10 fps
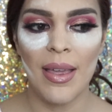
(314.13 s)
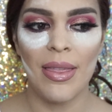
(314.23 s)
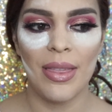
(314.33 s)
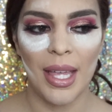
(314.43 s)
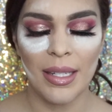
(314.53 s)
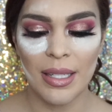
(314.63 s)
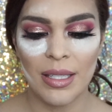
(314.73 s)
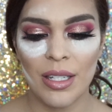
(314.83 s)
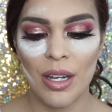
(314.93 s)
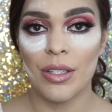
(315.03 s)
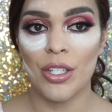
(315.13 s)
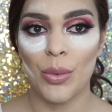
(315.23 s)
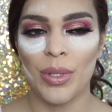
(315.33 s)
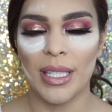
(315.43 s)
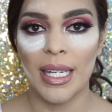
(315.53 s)
and then dust it off
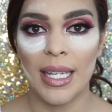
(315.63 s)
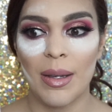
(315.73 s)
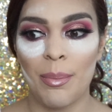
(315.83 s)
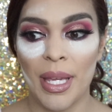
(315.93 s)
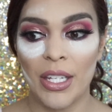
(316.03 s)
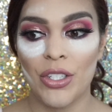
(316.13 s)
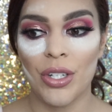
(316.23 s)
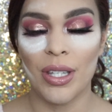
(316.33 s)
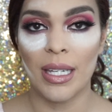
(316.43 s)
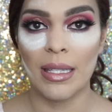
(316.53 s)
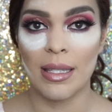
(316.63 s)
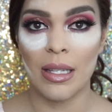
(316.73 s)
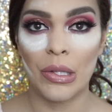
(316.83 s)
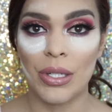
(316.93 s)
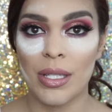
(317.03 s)
to really make sure the
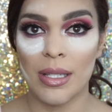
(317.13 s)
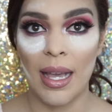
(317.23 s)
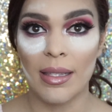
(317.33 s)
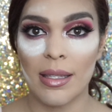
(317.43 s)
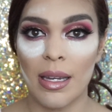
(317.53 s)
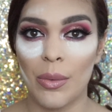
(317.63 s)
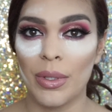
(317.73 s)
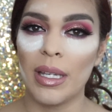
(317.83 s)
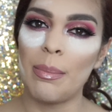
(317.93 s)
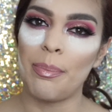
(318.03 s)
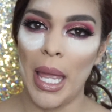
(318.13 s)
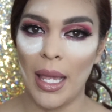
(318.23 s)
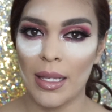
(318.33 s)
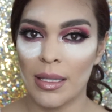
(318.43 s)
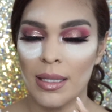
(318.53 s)
concealer sets and it really
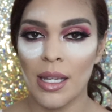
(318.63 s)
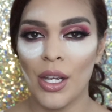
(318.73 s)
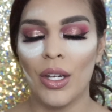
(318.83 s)
bakes